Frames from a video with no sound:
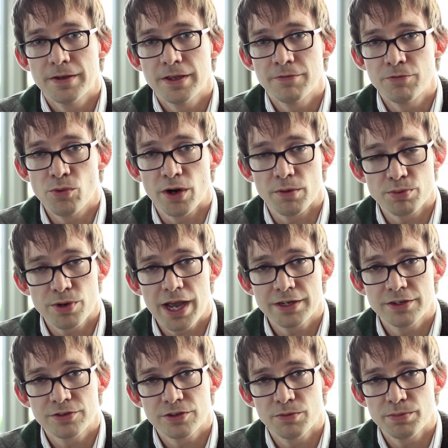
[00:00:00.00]
If you want to
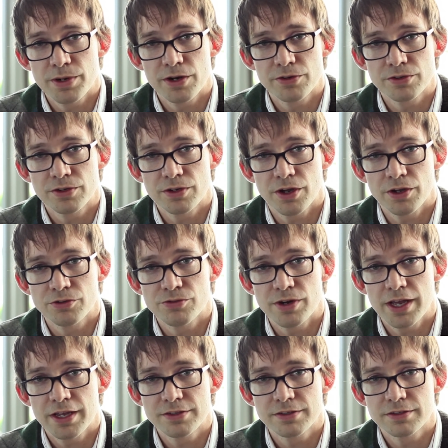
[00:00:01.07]
practice
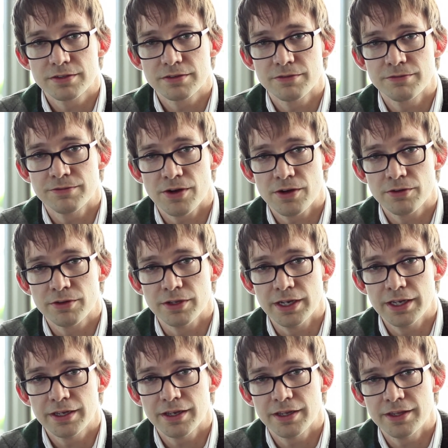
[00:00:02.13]
comparison-contrast, follow the
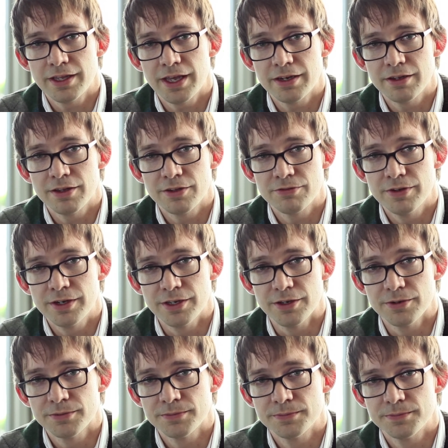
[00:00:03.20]
link at the end of this
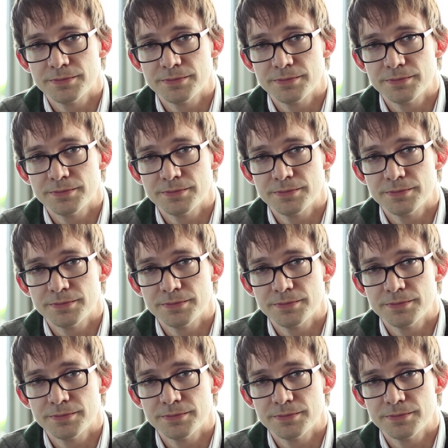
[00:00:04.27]
video.